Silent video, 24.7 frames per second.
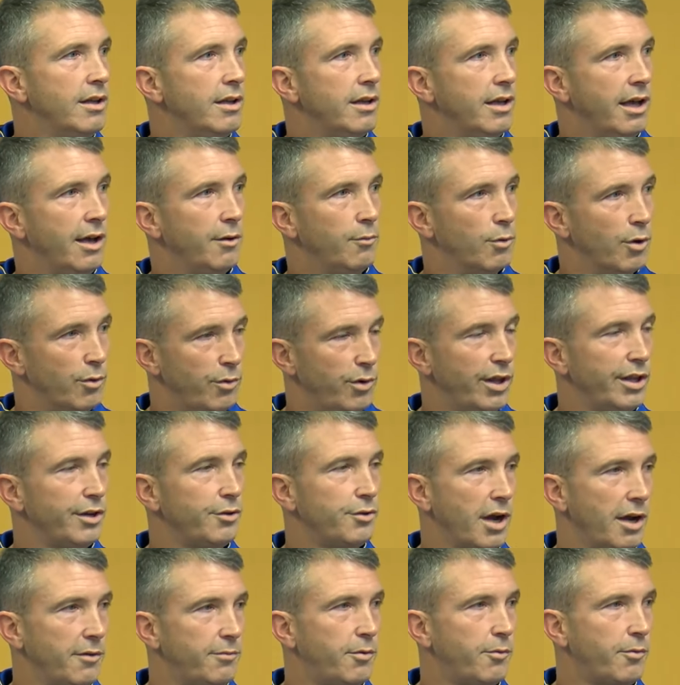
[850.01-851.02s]
and we're really
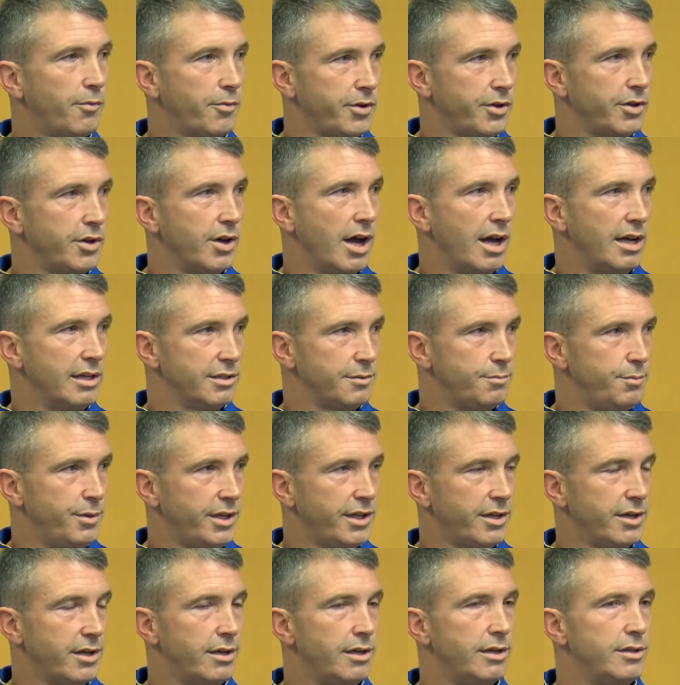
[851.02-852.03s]
grateful for you guys
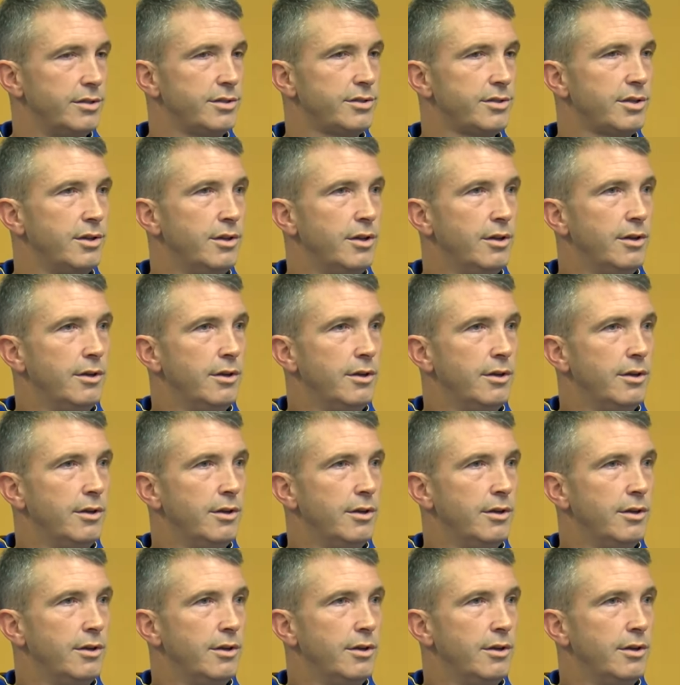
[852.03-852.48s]
because